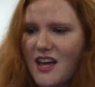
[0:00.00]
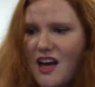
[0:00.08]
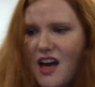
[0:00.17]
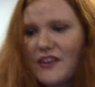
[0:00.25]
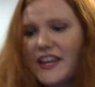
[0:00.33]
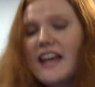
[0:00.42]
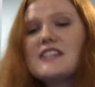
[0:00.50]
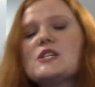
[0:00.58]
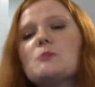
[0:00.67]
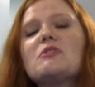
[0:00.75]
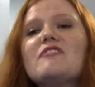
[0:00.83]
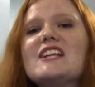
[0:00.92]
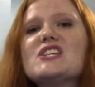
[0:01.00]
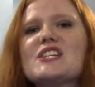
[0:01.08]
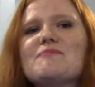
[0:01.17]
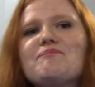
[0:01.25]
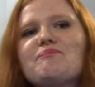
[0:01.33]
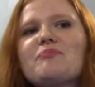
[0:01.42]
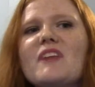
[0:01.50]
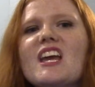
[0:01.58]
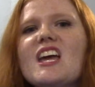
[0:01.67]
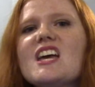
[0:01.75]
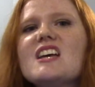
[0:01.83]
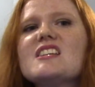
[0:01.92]
Okay, so prevention.
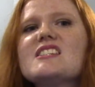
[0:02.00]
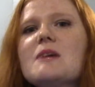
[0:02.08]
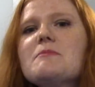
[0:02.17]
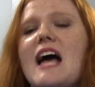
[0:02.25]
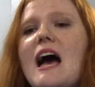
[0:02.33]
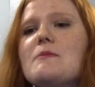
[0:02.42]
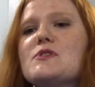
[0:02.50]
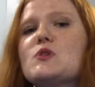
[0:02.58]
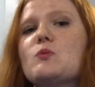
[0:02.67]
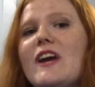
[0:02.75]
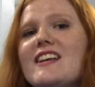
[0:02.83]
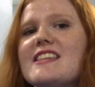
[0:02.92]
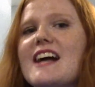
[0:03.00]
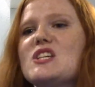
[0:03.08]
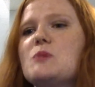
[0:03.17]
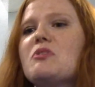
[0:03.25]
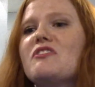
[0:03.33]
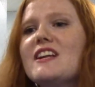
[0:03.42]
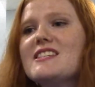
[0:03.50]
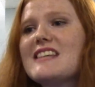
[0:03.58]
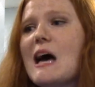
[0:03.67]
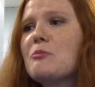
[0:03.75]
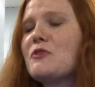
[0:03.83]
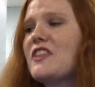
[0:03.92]
Sometimes there's ways to actually prevent
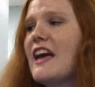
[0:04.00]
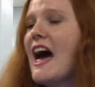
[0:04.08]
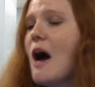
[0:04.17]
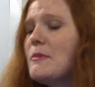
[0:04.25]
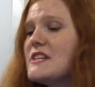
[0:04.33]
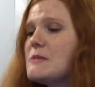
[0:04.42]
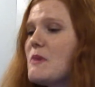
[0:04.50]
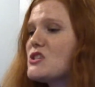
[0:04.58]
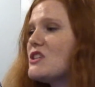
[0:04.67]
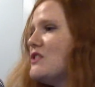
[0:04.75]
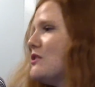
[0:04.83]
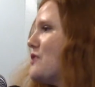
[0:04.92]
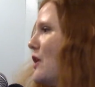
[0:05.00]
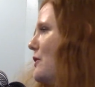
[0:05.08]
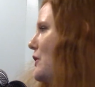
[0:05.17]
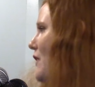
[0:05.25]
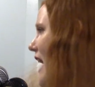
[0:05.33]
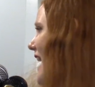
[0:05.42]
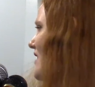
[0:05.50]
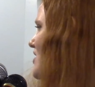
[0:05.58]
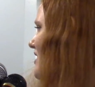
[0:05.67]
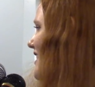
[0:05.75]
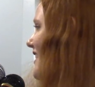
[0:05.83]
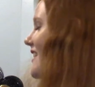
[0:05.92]
SAD before they happen, especially if you know and you're
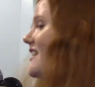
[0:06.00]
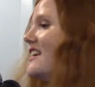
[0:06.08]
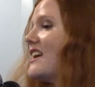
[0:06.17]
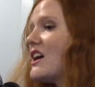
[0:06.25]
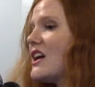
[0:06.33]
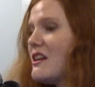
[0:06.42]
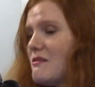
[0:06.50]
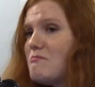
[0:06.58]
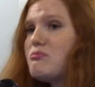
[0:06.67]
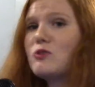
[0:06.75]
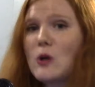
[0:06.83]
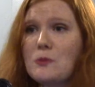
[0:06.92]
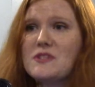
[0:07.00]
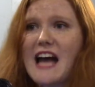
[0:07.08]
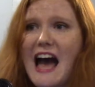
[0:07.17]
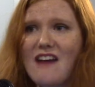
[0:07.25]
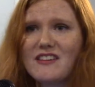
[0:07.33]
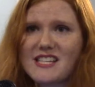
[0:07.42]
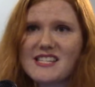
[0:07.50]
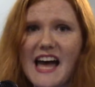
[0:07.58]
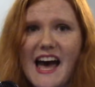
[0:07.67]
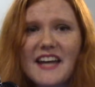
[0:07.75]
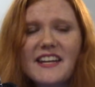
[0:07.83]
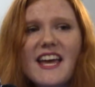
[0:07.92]
actually prone to having
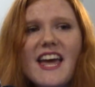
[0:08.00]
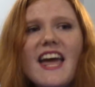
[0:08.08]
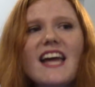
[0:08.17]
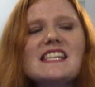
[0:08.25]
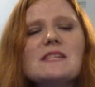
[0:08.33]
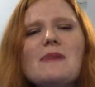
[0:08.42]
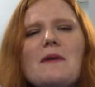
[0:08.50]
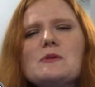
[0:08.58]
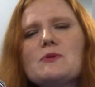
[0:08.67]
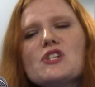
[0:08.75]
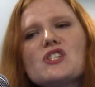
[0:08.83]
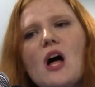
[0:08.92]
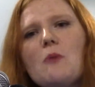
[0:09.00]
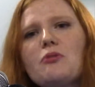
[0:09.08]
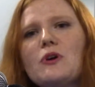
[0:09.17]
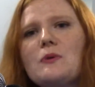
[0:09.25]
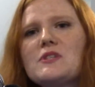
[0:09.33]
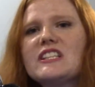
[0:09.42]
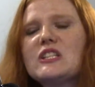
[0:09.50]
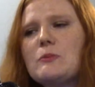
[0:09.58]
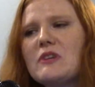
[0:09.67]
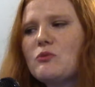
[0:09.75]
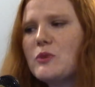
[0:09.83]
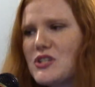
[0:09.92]
SAD. And sometimes we're just all prone to a little
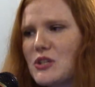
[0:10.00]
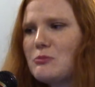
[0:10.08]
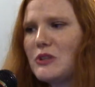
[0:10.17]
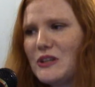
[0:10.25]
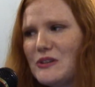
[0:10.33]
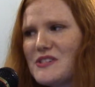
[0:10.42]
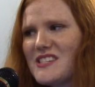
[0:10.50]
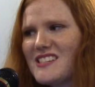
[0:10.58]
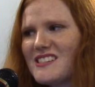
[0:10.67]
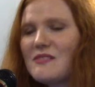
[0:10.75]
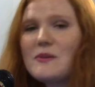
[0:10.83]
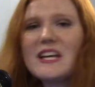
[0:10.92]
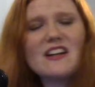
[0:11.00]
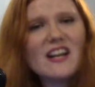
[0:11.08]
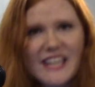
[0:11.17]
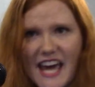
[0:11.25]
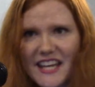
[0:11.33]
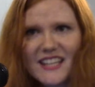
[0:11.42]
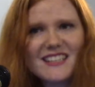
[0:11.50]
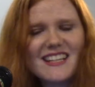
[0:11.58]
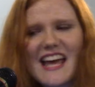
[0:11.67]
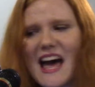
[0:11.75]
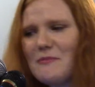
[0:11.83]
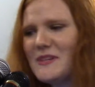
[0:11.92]
bit of winter blues. We can all get it. It
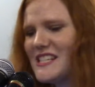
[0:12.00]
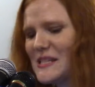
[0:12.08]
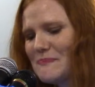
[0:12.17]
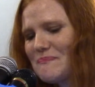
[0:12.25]
happens.